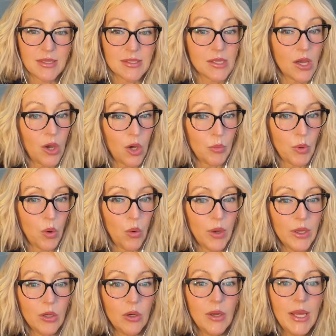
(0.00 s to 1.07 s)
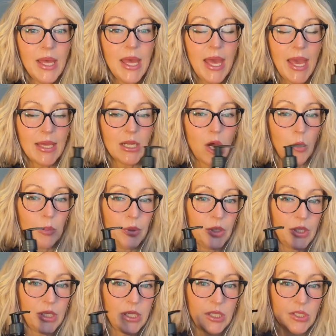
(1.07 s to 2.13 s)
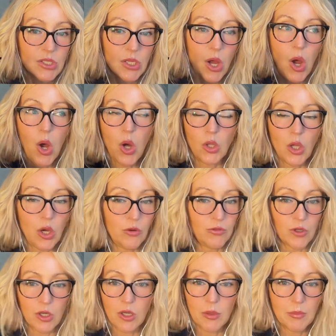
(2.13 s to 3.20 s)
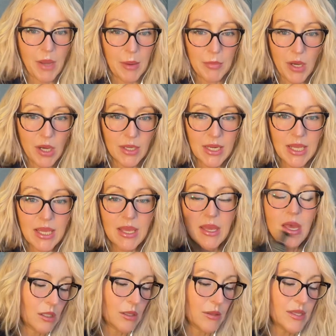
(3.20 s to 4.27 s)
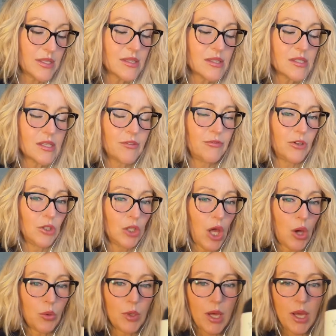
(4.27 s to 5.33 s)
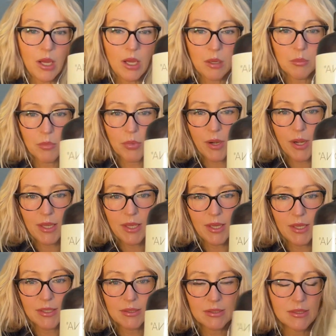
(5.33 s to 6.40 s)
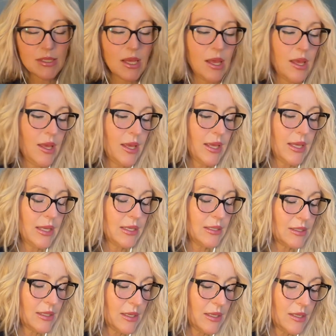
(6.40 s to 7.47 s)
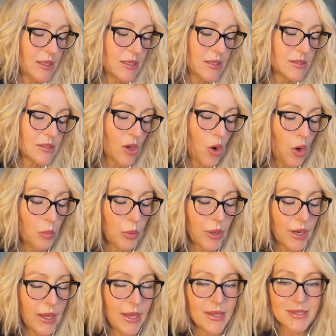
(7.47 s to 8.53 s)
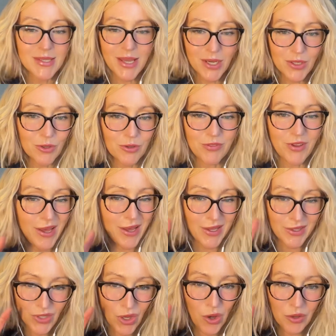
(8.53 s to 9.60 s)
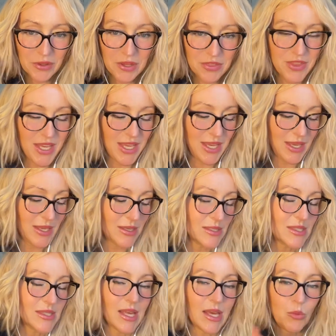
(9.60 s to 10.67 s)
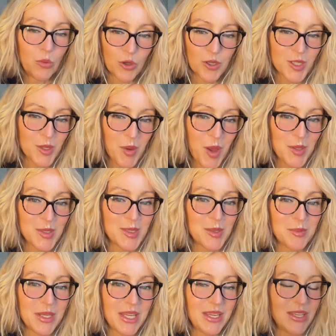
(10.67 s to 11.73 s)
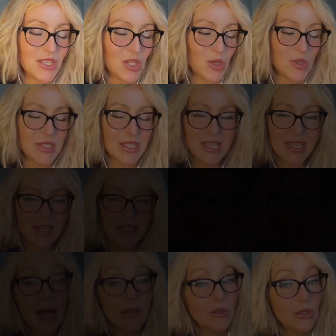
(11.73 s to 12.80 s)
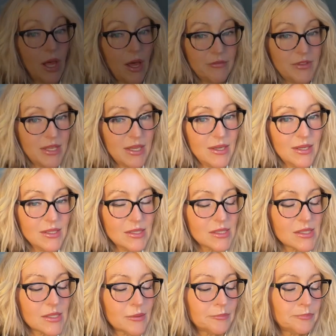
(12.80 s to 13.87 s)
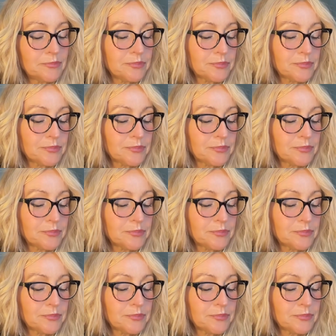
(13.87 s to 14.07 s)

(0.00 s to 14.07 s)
this jojoba oil and I'll put it all over my body. This is the Valona brand. It is cold pressed, unrefined, all the things that we're supposed to be using. I love this,